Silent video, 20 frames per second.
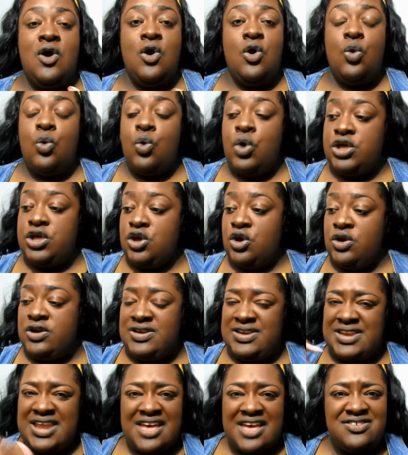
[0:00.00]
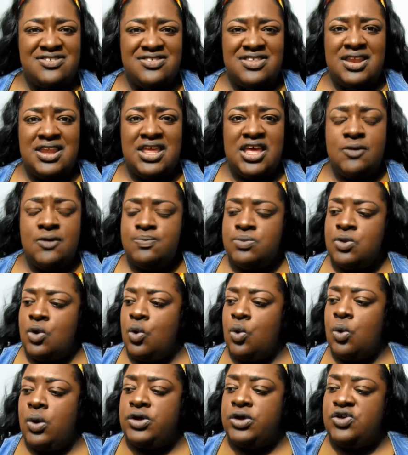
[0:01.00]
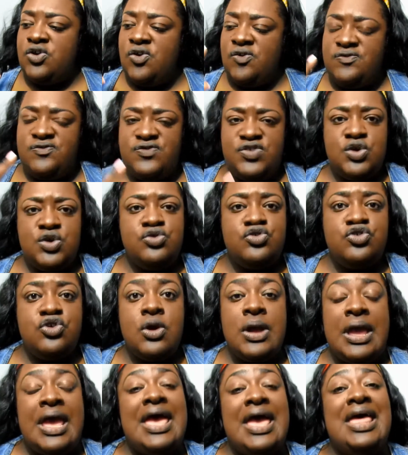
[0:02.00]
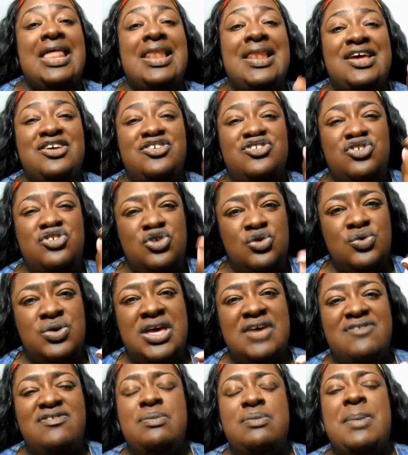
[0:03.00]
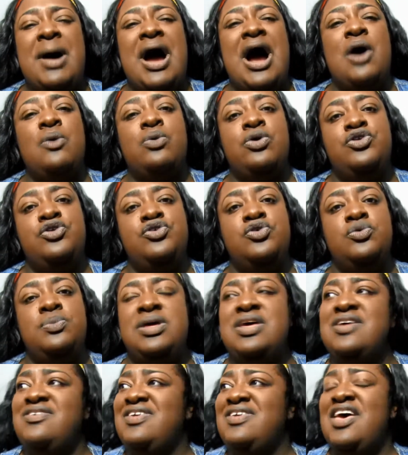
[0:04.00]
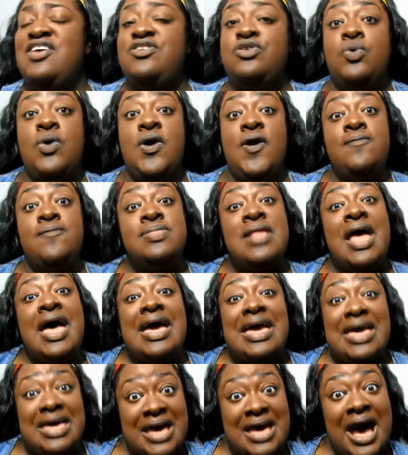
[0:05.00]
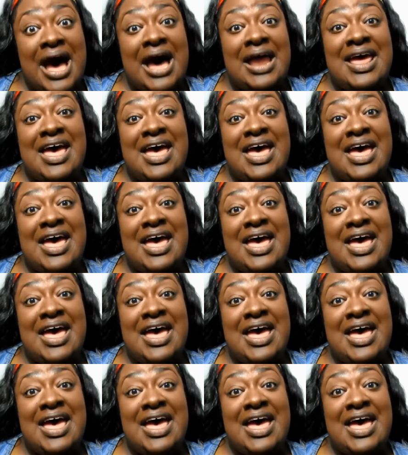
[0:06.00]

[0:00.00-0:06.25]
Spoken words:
on your destiny, on your future, unless you give it power to. Because guess what? God